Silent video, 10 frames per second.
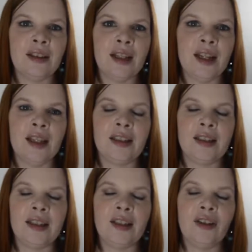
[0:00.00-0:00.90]
that
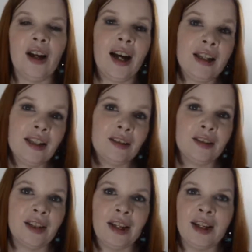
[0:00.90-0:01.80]
in your
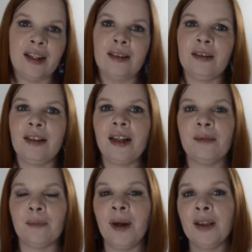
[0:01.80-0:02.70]
ideal day and
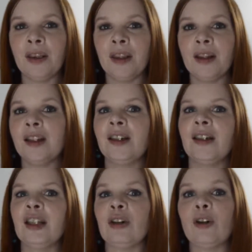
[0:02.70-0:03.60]
month
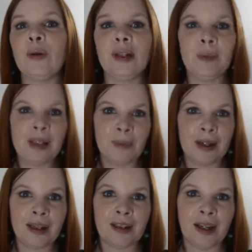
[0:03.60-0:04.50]
you're going to be
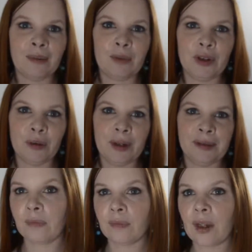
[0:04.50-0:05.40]
spending time
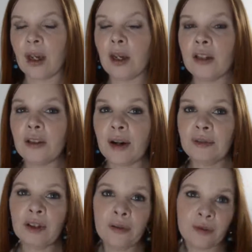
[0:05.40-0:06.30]
doing. So
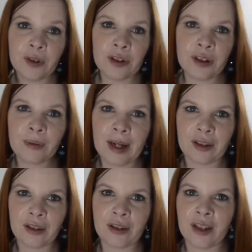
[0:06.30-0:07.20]
after the first 2
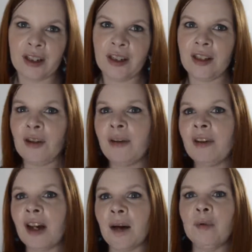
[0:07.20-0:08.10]
exercises, you have
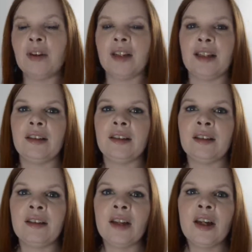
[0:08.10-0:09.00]
a couple
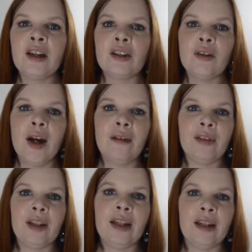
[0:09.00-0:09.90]
lists. You
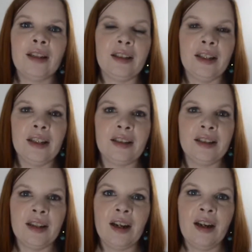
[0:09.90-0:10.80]
have a
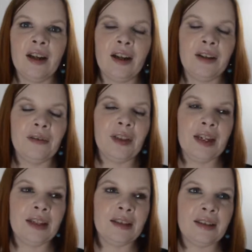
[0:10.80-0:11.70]
list of
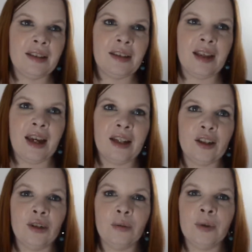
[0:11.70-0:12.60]
things
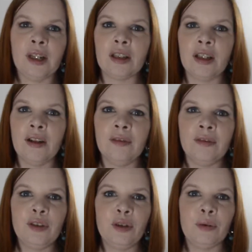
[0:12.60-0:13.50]
that you would love
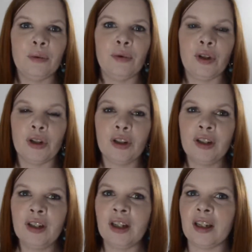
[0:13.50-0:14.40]
to
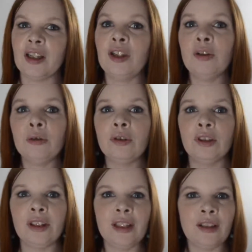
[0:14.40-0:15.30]
learn, a
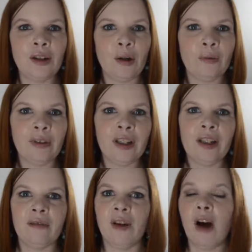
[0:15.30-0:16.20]
huge list,
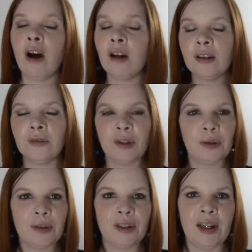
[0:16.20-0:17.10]
hopefully, of all of
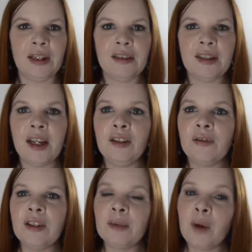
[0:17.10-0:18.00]
those things, and
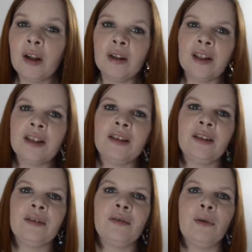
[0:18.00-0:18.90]
you have a smaller list
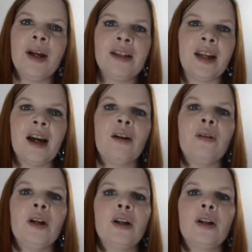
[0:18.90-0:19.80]
of, right
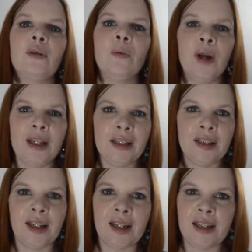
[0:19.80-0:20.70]
now, what is
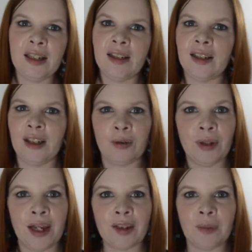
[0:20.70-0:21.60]
it ideally that you'd
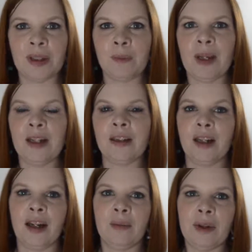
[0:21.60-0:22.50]
like to be spending
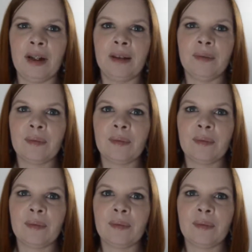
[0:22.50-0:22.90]
time on.